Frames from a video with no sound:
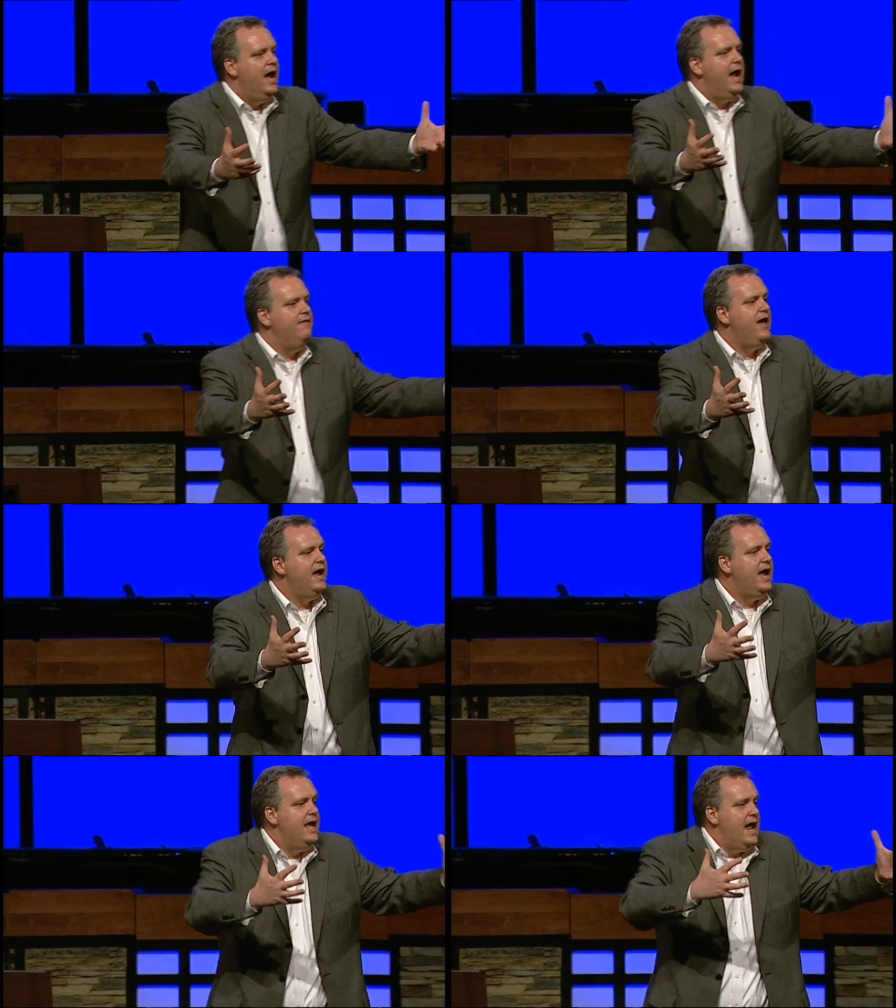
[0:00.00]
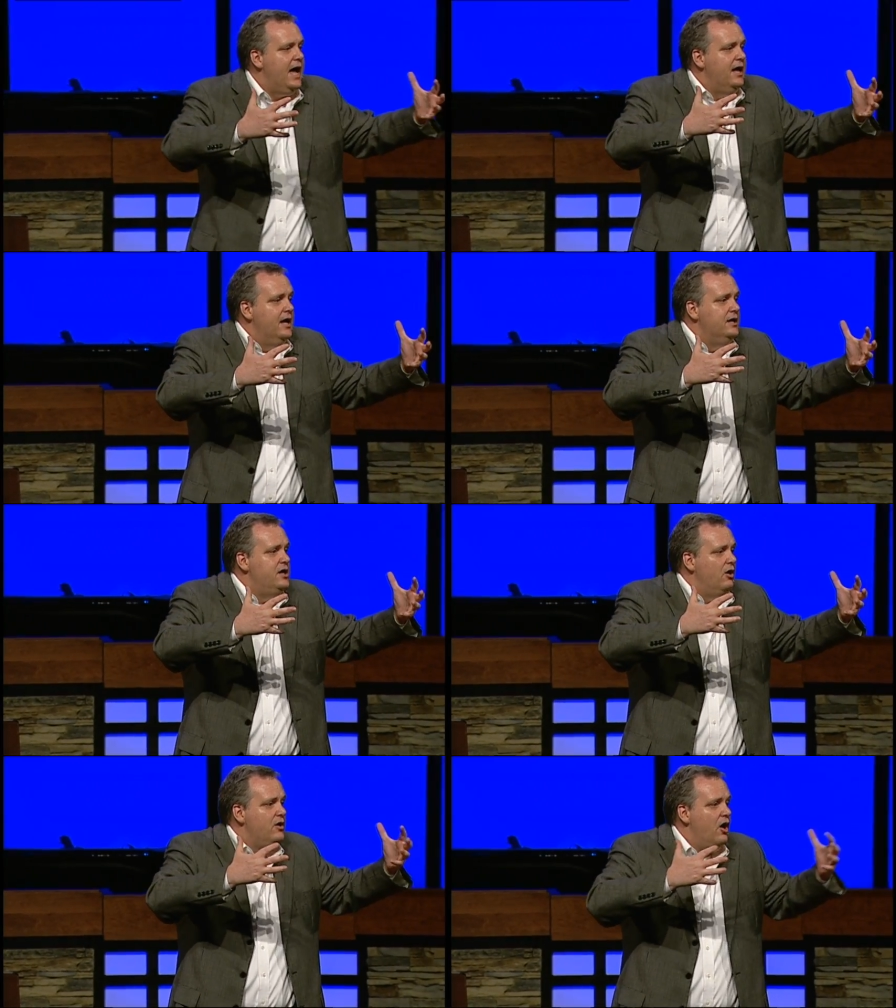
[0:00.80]
and, they, and I
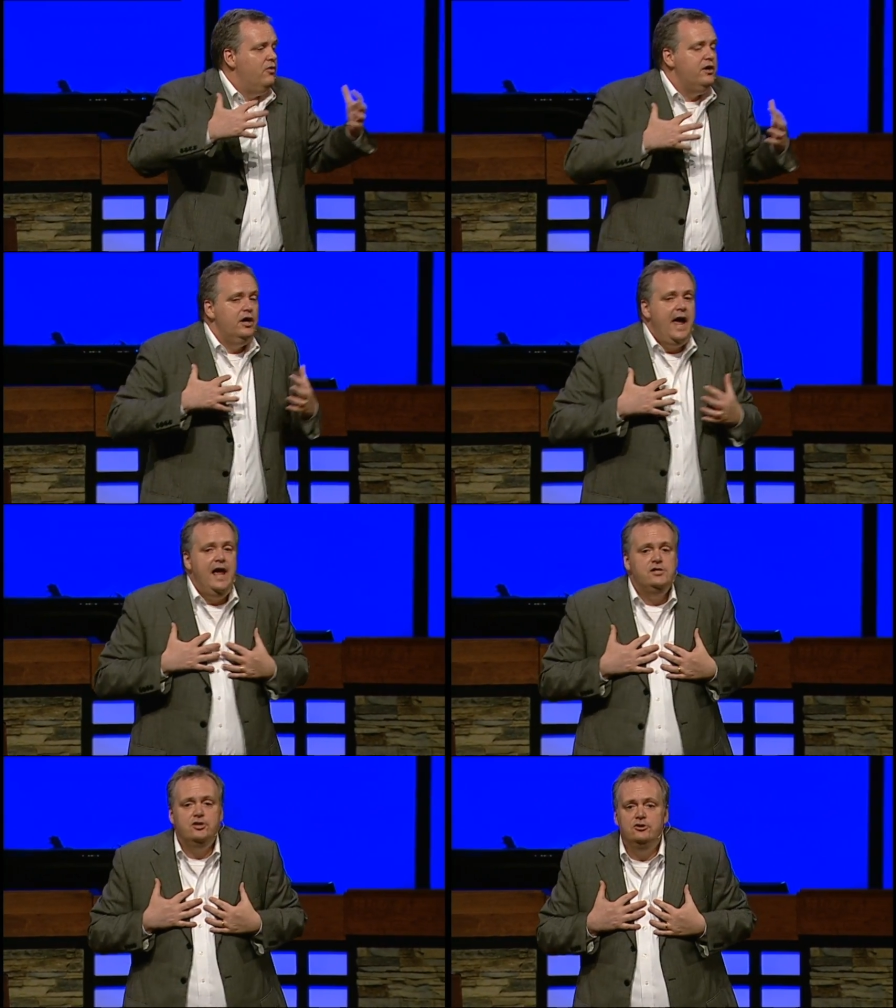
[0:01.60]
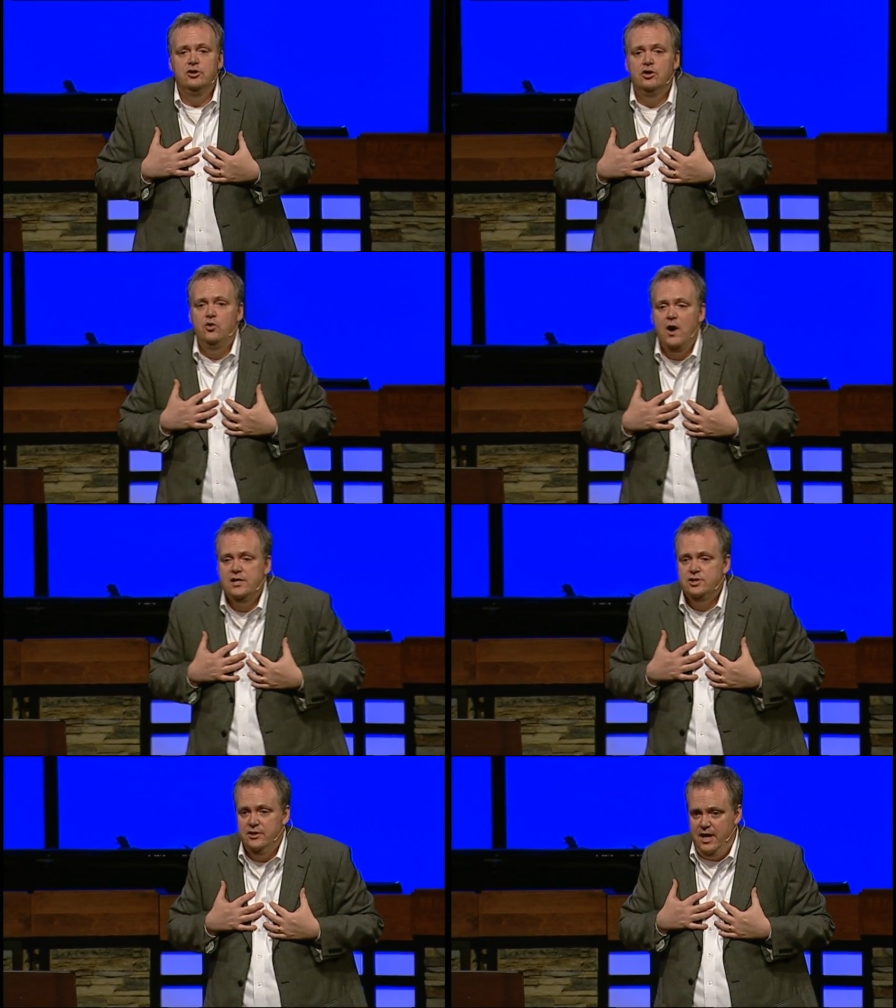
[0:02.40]
don't know the answer to a
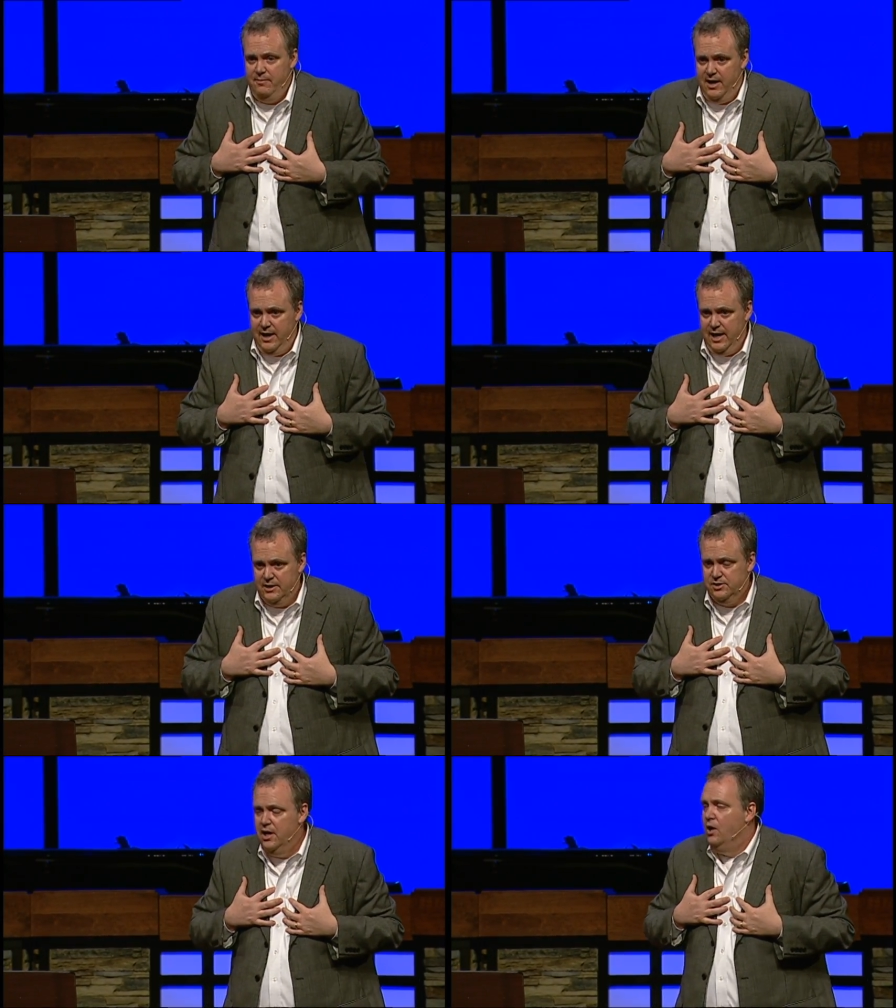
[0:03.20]
question they might ask?